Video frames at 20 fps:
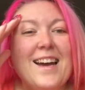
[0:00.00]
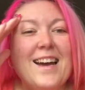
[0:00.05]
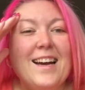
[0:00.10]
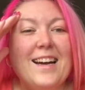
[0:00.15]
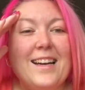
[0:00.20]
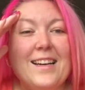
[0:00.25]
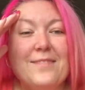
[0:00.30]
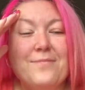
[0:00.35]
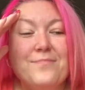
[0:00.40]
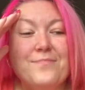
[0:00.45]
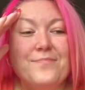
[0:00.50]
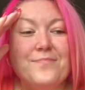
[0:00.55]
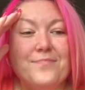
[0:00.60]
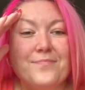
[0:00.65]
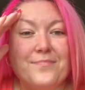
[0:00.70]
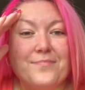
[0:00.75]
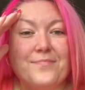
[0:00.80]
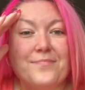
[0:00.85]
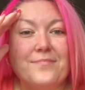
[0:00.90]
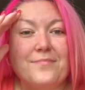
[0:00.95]
Not
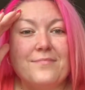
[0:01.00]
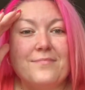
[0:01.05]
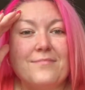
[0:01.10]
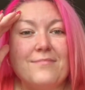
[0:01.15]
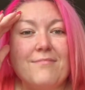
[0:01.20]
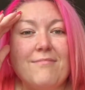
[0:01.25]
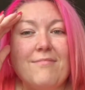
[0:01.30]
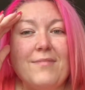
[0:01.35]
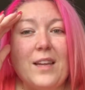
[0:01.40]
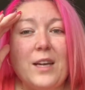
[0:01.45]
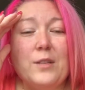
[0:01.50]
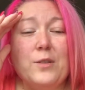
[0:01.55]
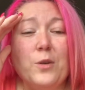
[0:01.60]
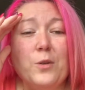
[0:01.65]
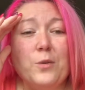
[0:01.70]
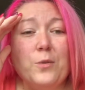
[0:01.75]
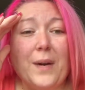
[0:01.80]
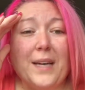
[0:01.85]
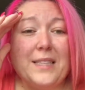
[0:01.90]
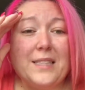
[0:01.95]

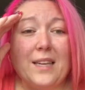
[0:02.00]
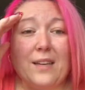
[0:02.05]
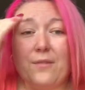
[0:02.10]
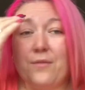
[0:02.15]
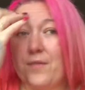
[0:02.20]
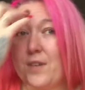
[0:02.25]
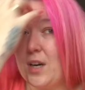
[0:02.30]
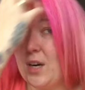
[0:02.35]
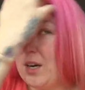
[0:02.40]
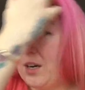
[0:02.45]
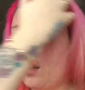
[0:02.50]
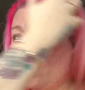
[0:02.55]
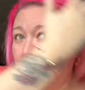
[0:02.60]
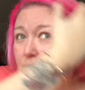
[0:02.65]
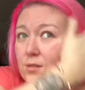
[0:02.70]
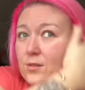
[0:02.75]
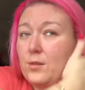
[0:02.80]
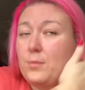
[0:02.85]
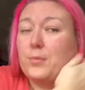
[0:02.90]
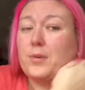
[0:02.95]
always give
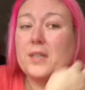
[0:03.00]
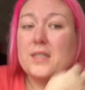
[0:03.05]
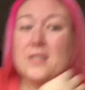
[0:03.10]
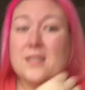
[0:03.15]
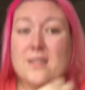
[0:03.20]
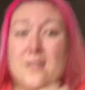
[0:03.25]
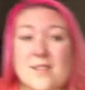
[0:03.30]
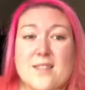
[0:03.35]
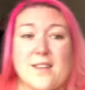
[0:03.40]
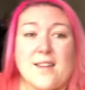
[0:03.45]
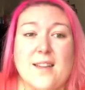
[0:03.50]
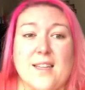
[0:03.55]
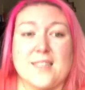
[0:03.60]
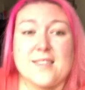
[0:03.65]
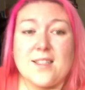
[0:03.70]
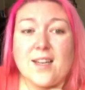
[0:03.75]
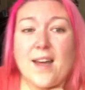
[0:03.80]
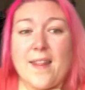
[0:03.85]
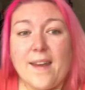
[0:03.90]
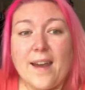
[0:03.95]
cards or presents and
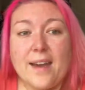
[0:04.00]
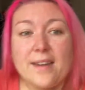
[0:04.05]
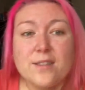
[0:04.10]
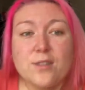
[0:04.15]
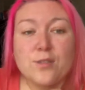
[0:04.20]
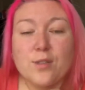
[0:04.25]
things like that.